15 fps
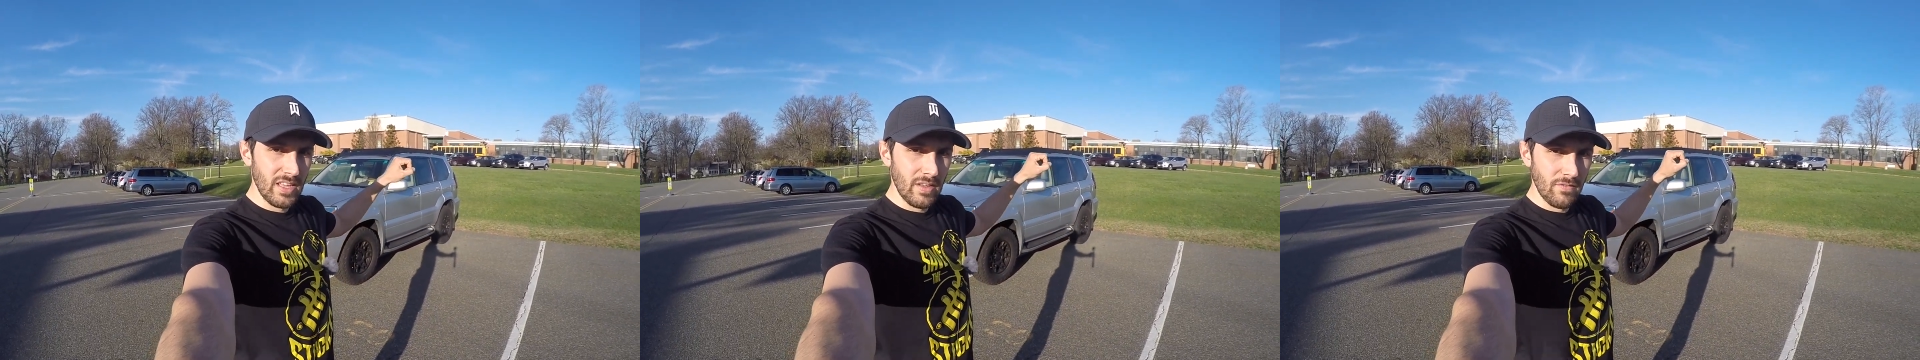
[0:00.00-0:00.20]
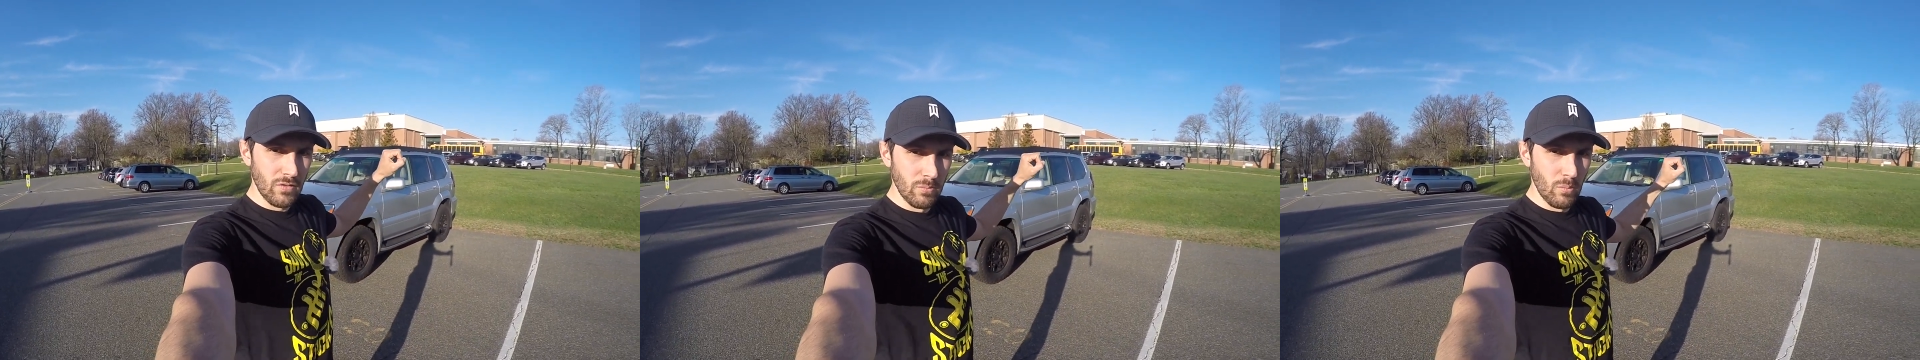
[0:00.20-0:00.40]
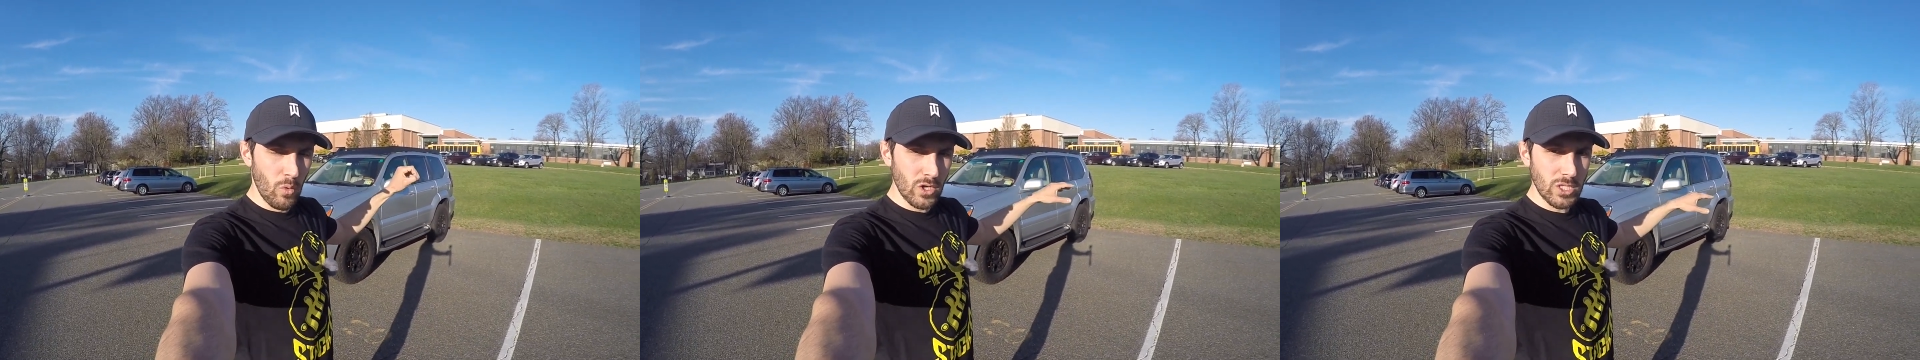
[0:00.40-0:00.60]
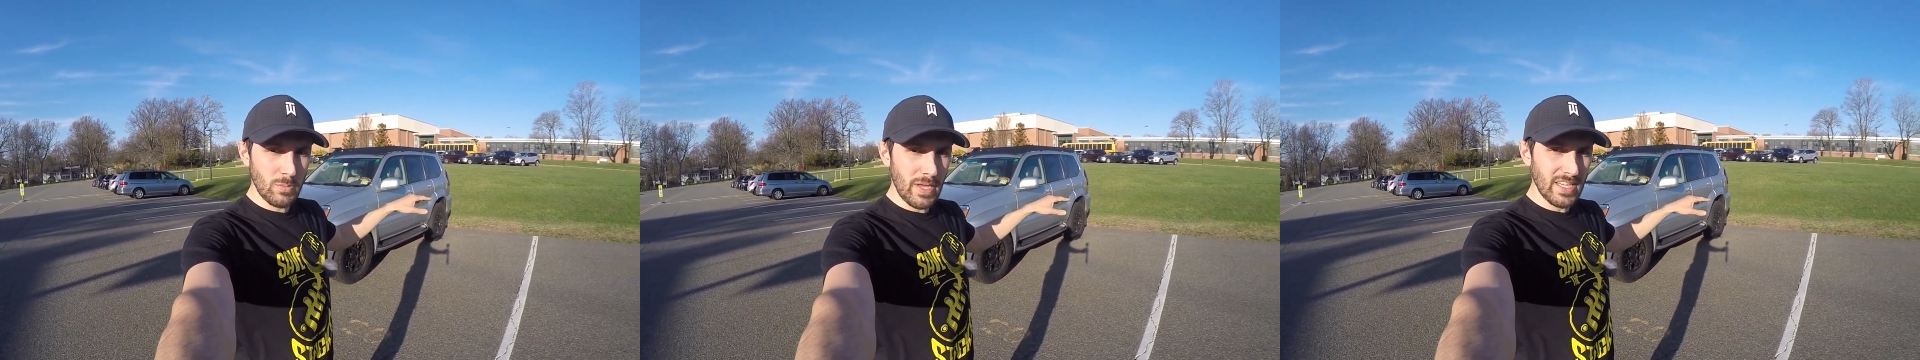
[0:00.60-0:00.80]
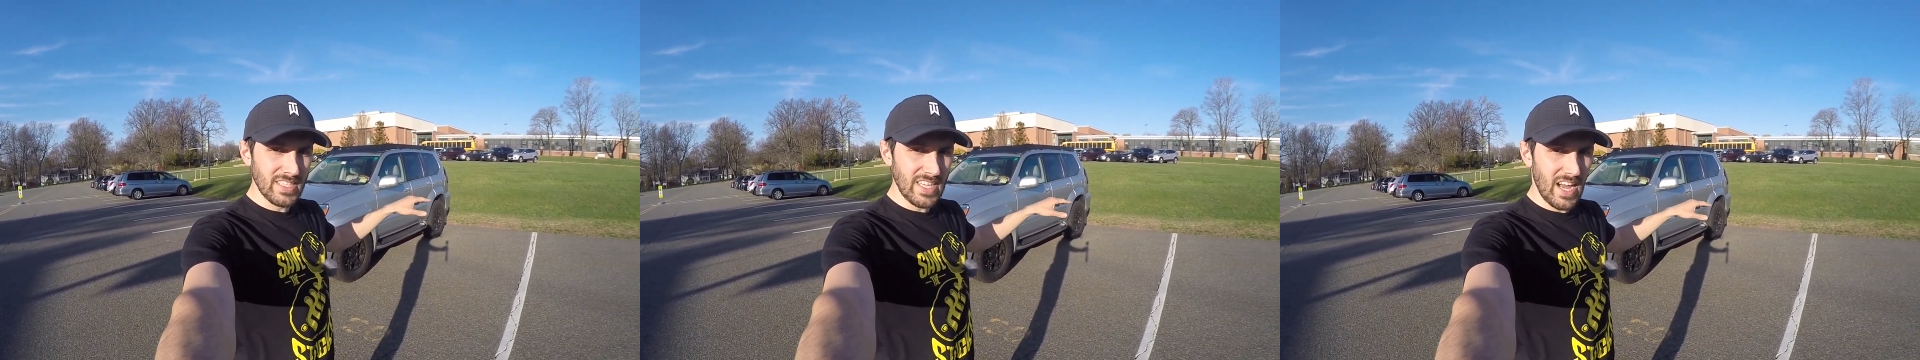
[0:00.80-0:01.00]
for more
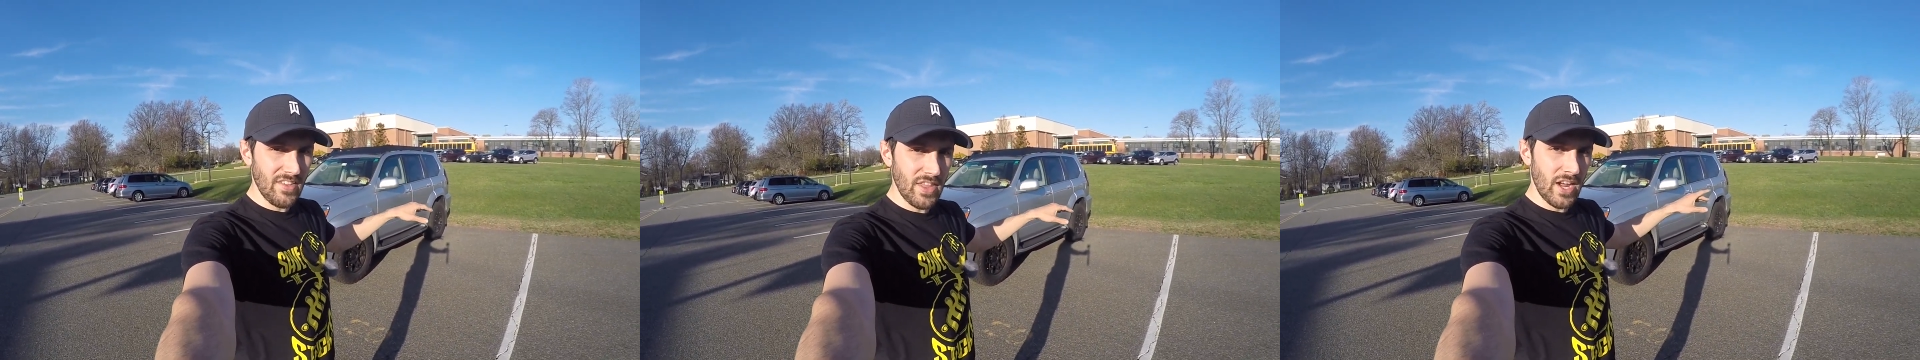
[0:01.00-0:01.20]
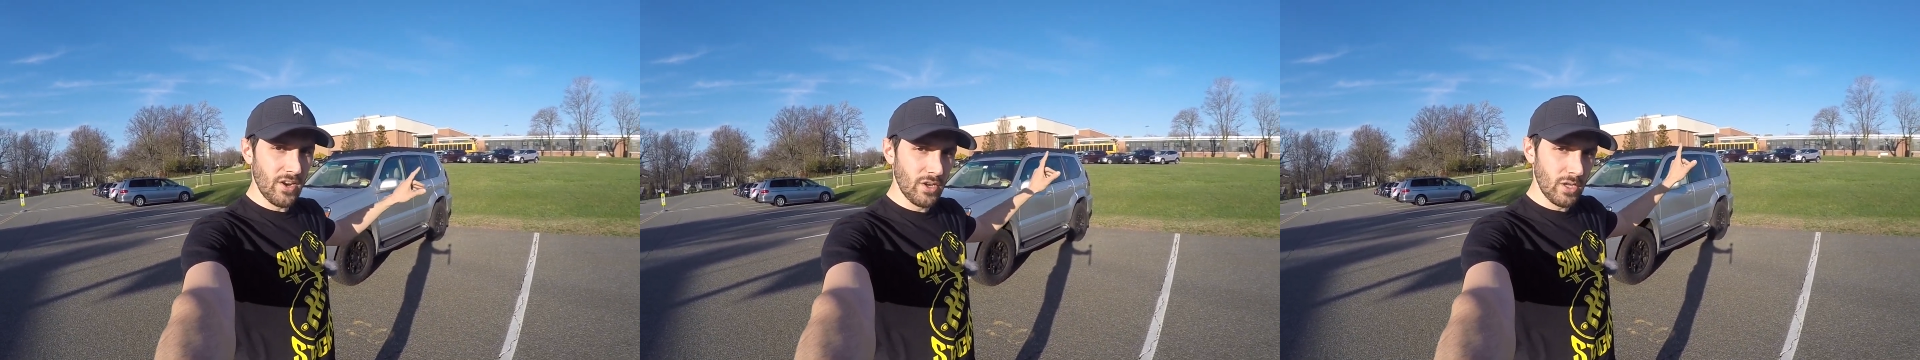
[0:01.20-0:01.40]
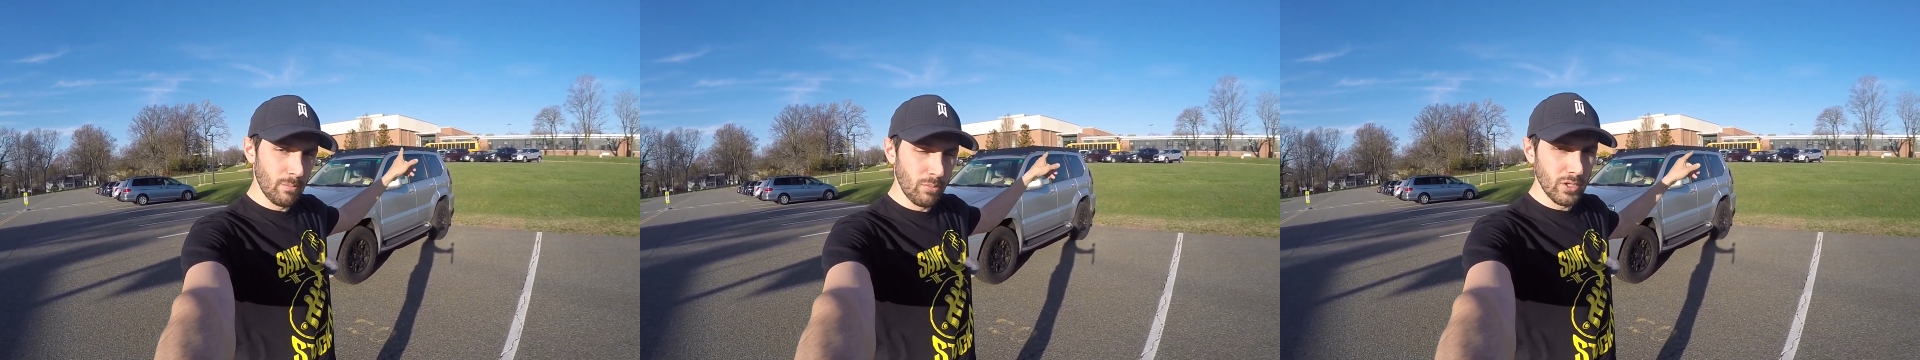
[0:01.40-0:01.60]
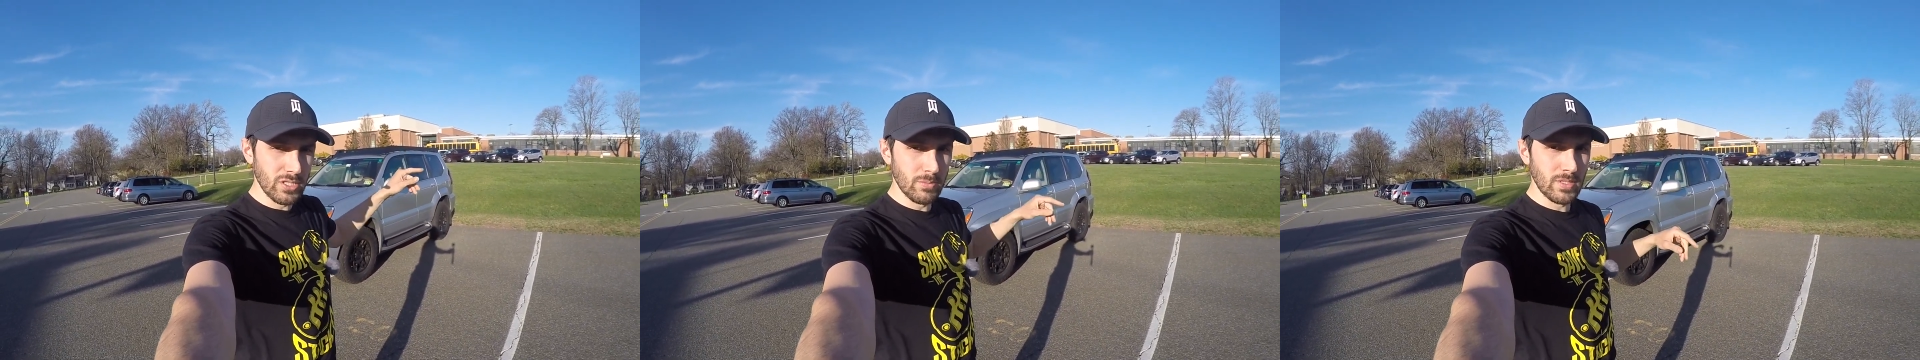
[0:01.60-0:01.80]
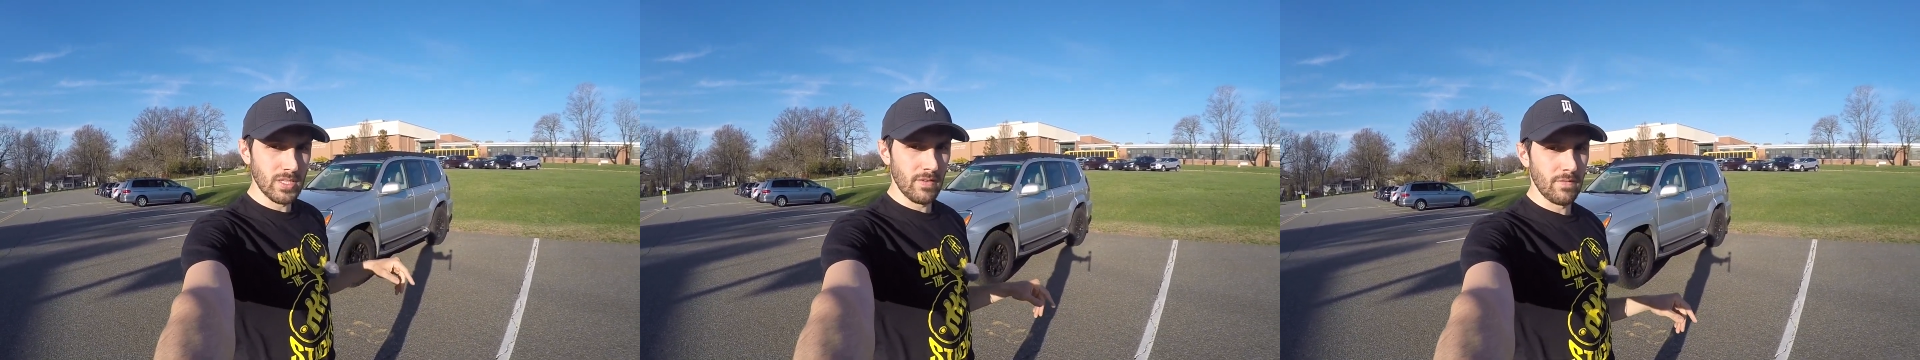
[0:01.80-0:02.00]
space down there, and you can put some
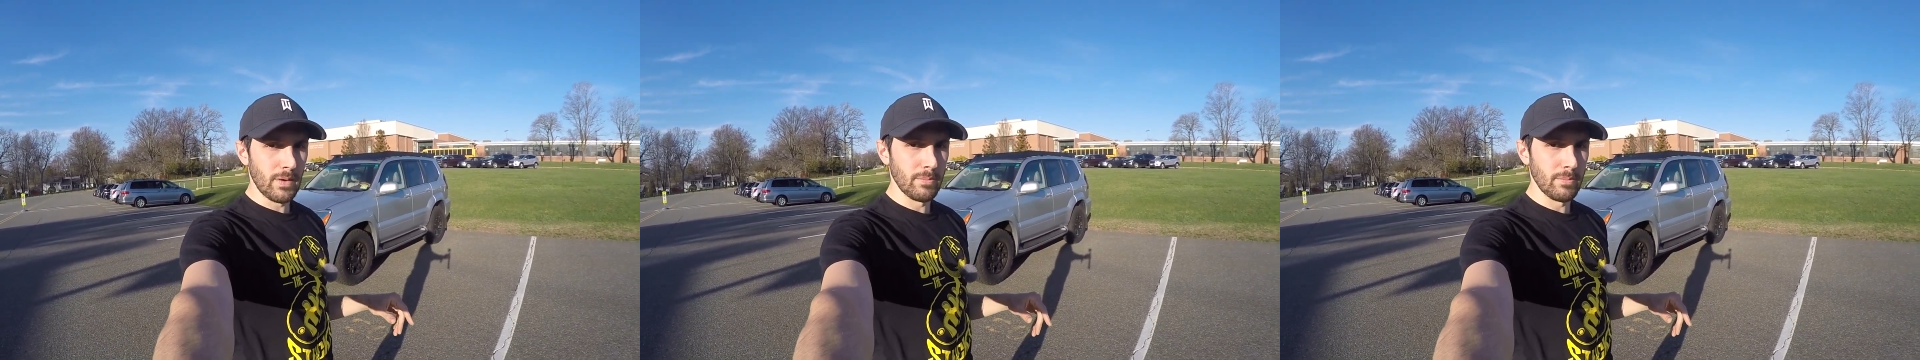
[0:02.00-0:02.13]
stuff up